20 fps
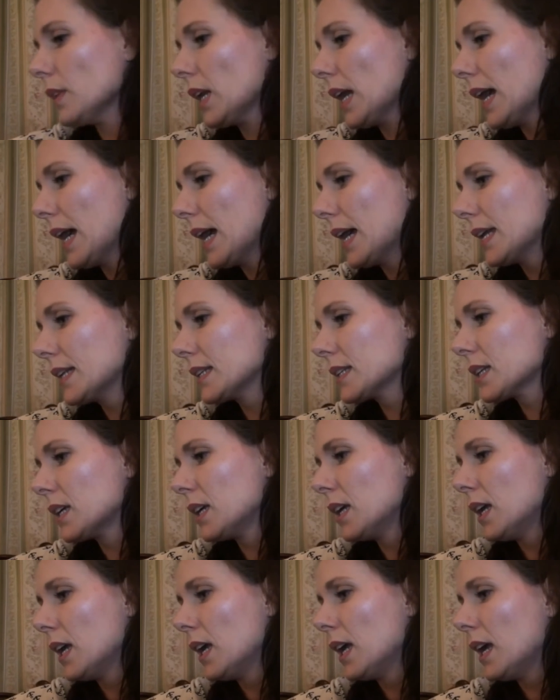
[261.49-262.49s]
and
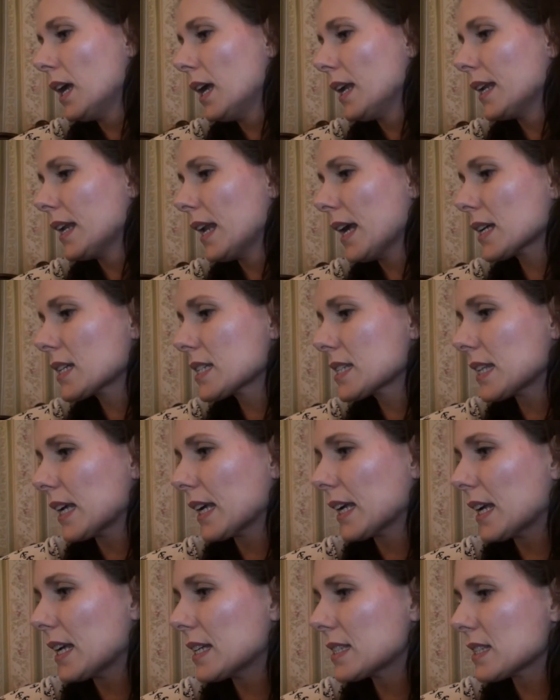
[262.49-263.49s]
next
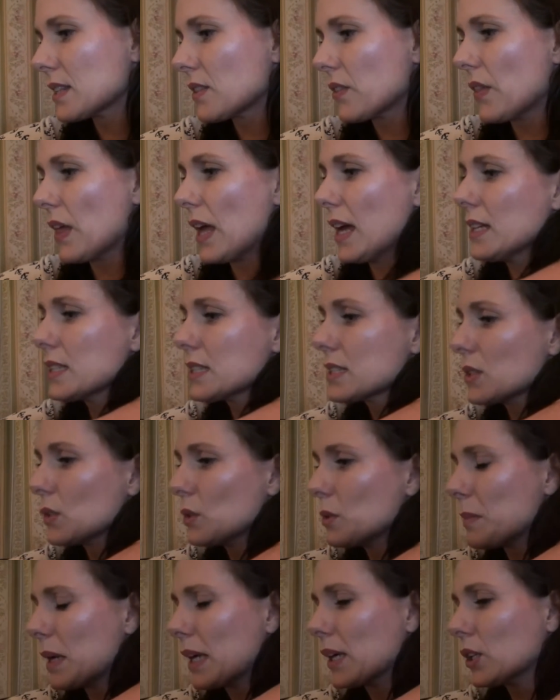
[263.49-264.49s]
thing is this.
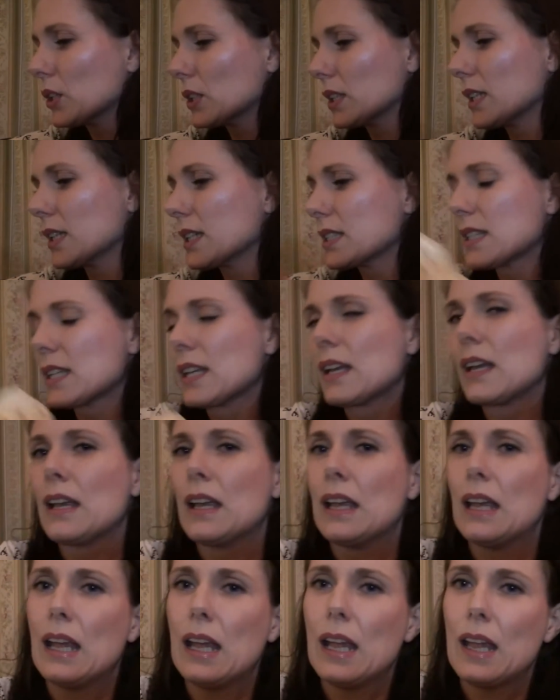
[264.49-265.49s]
Oh my goodness.
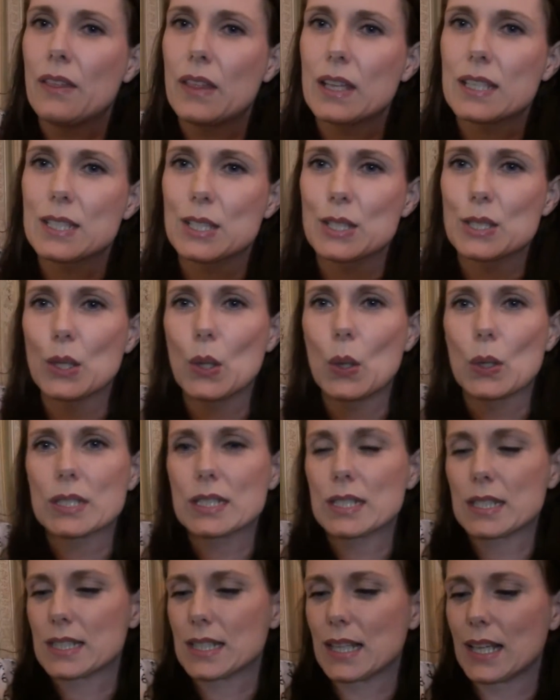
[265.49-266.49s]
This has
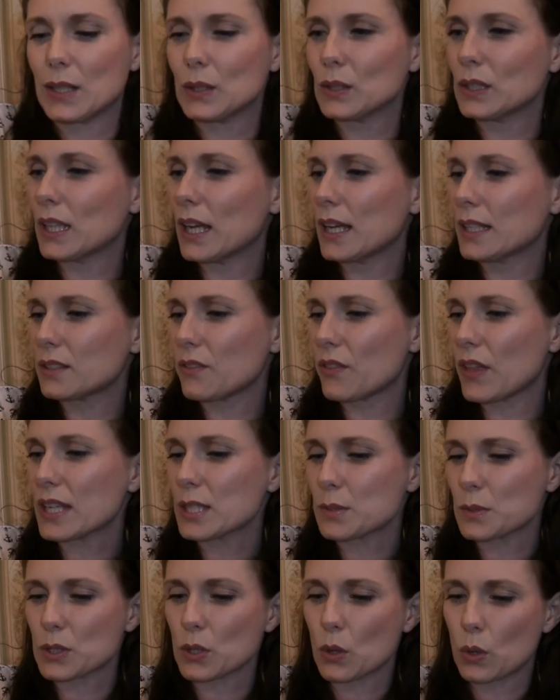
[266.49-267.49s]
lost its little lid.
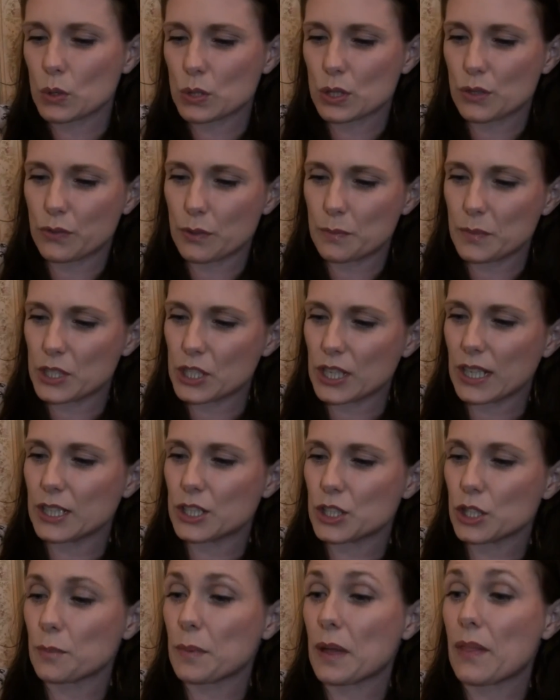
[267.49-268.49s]
This was also from the Chad
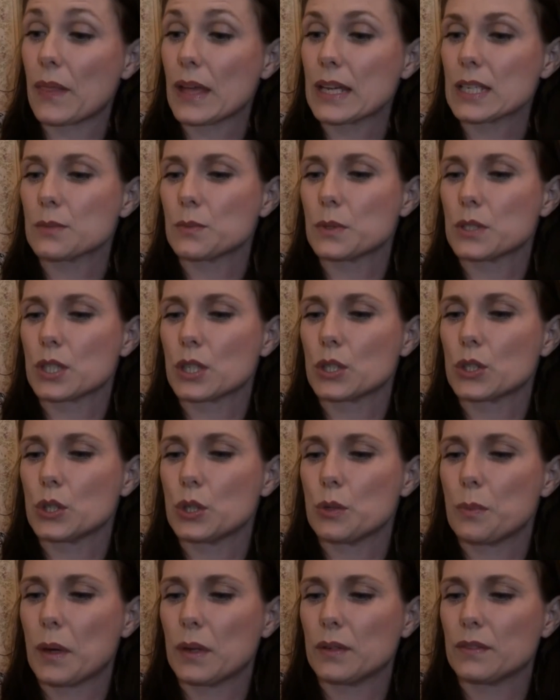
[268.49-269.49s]
shop and this was
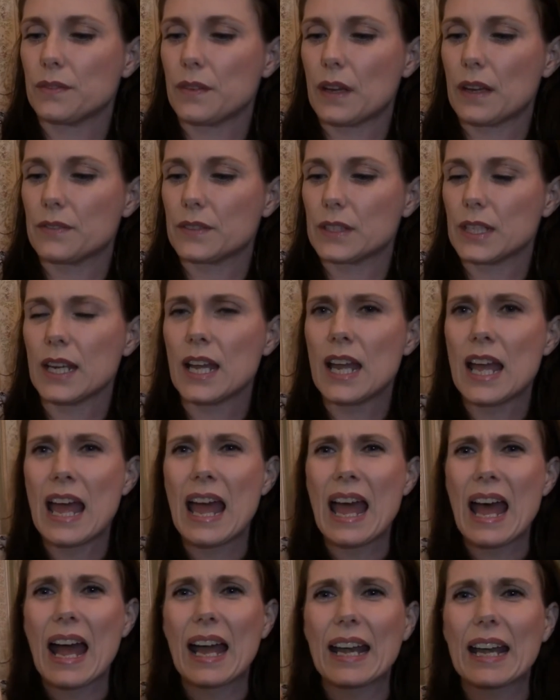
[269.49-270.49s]
£2.50.
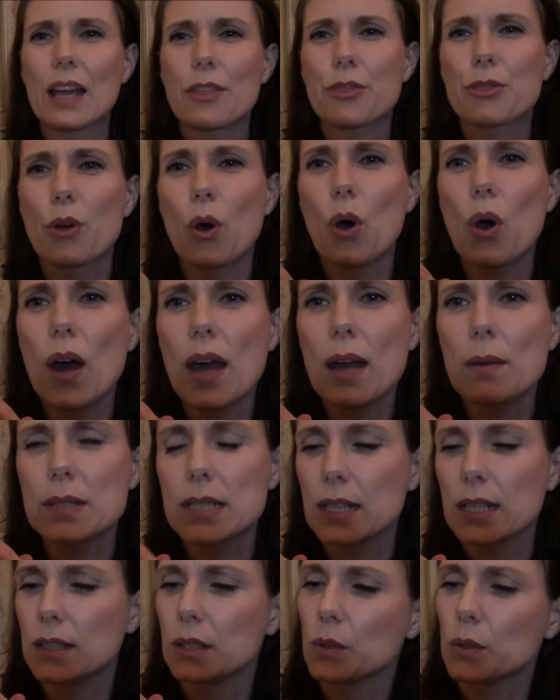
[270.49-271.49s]
And I thought it was
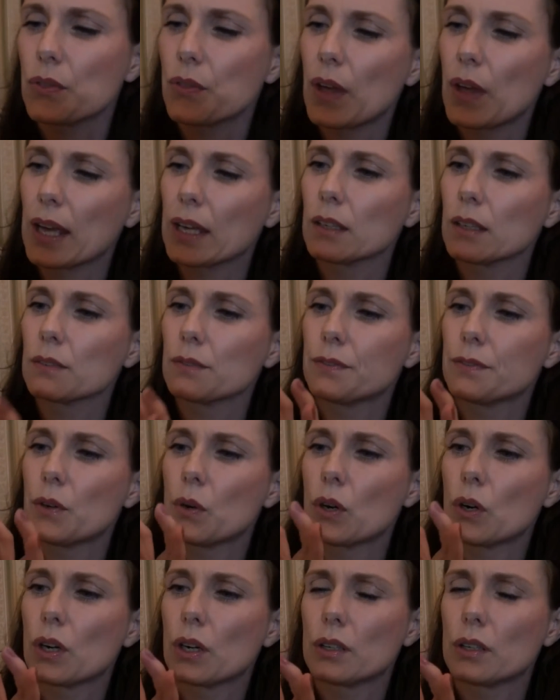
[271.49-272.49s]
a little thing
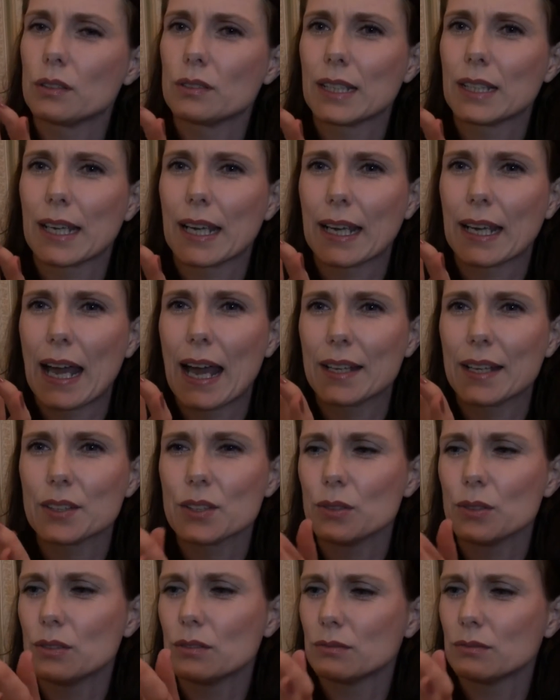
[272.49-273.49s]
for like a
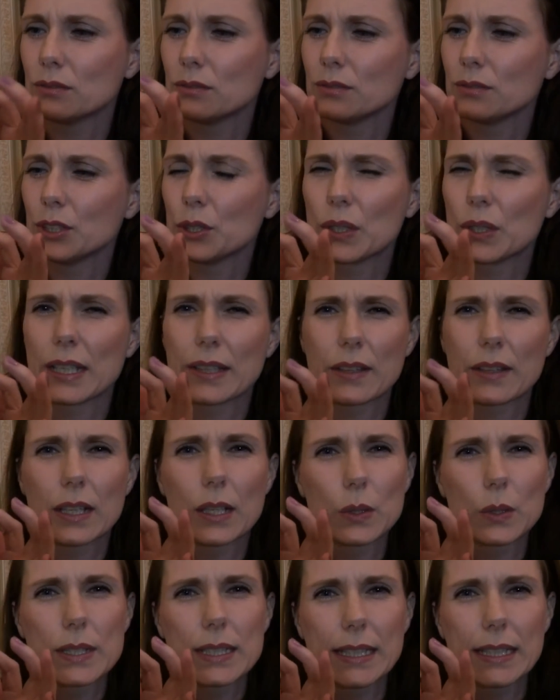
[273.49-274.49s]
candle, you know, like the
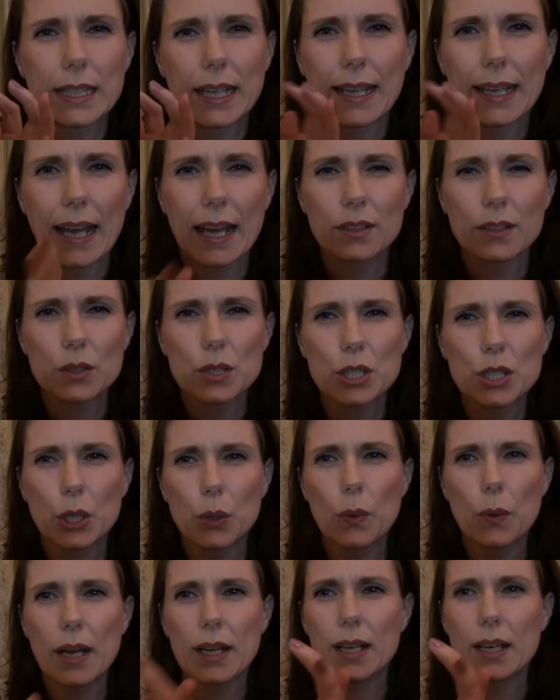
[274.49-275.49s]
little tea light candles to
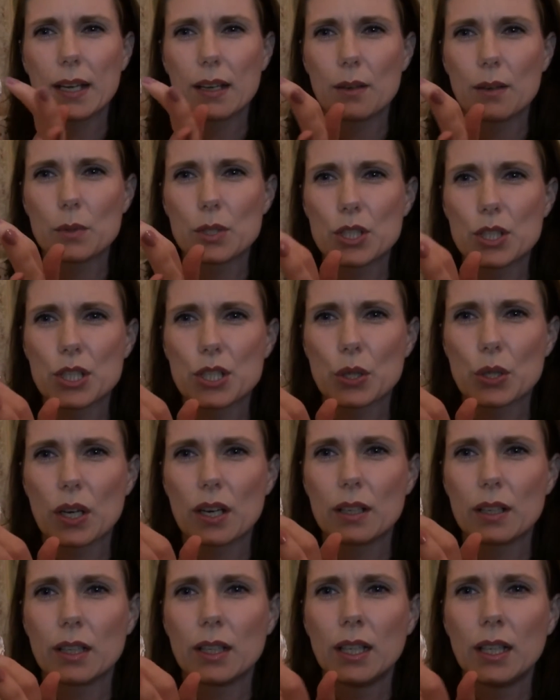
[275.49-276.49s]
go in and it would just sort
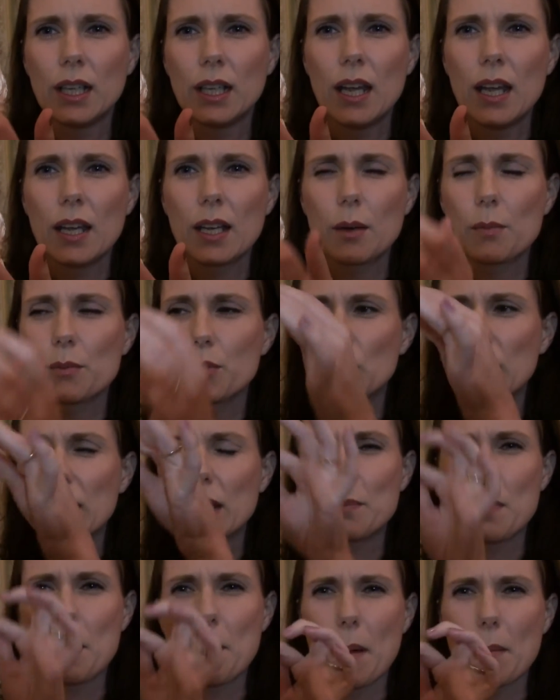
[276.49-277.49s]
of come through
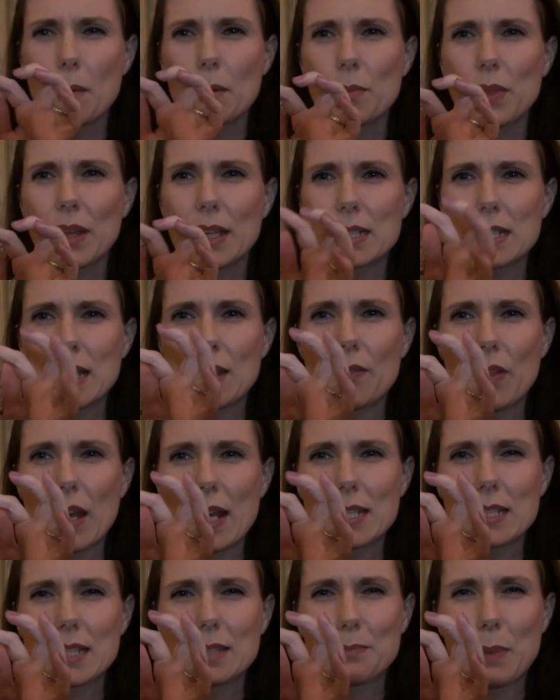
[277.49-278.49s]
here. But my mum thinks that
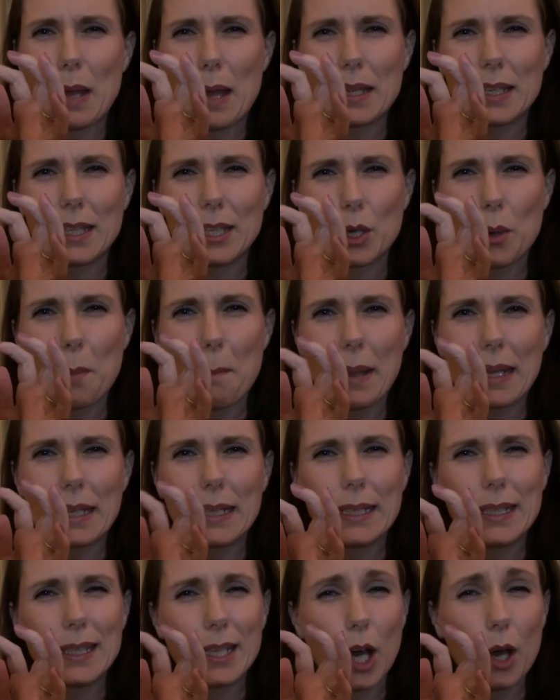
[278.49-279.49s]
this bit here might
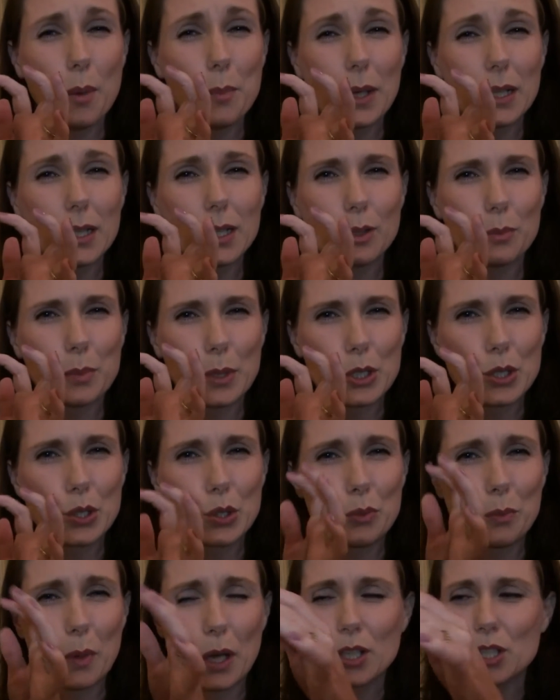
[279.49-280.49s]
heat up a little bit
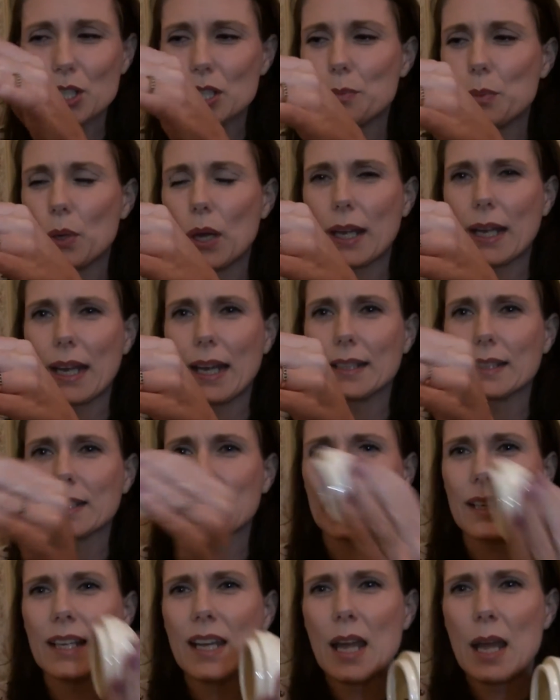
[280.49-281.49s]
too much to put a
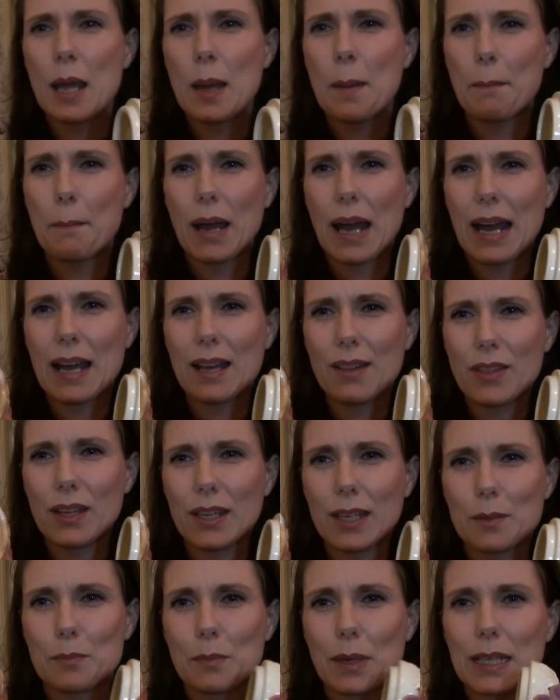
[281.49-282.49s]
candle in. But I
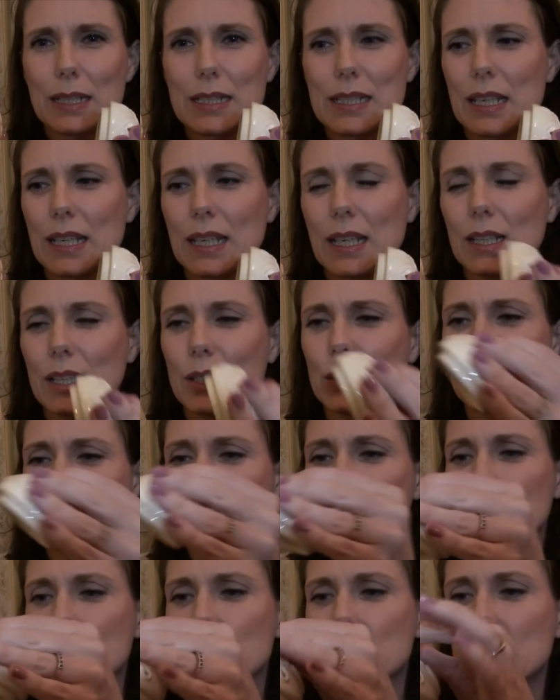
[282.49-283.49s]
think it might take a little
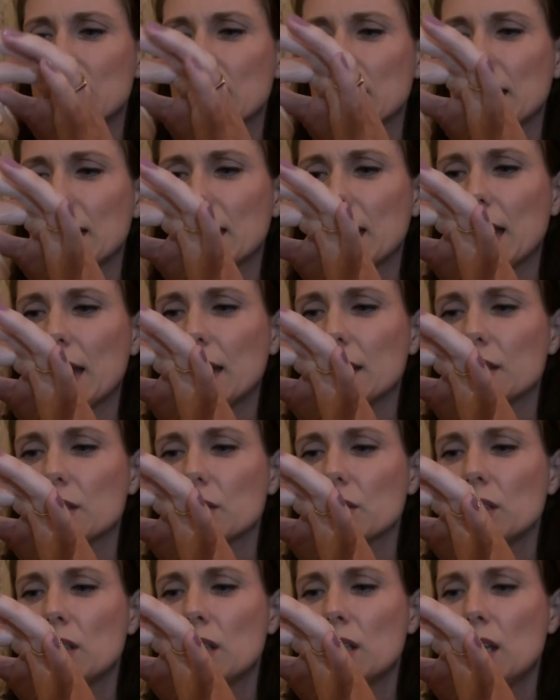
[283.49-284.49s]
tea light
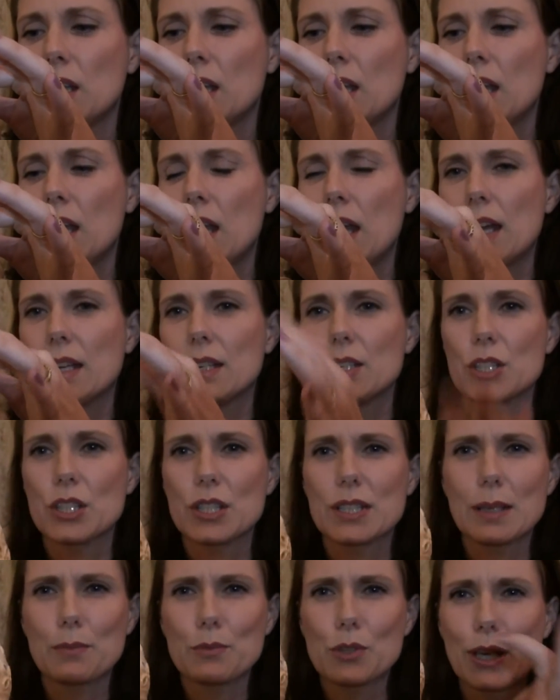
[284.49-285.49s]
candle. And it
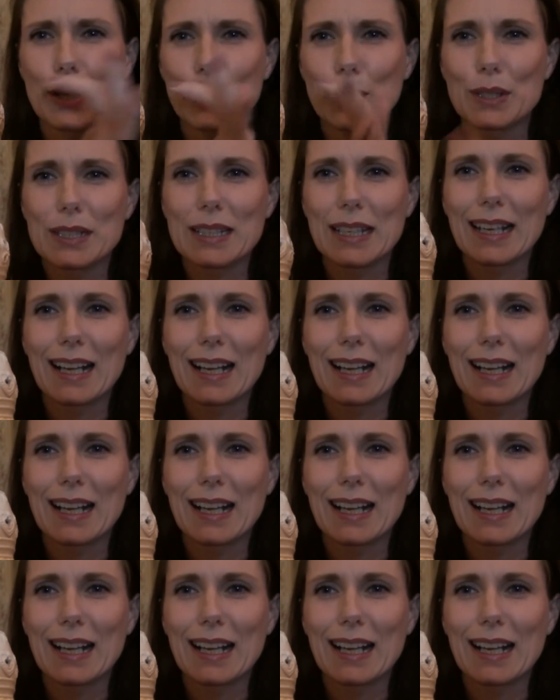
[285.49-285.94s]
just, I'm trying not to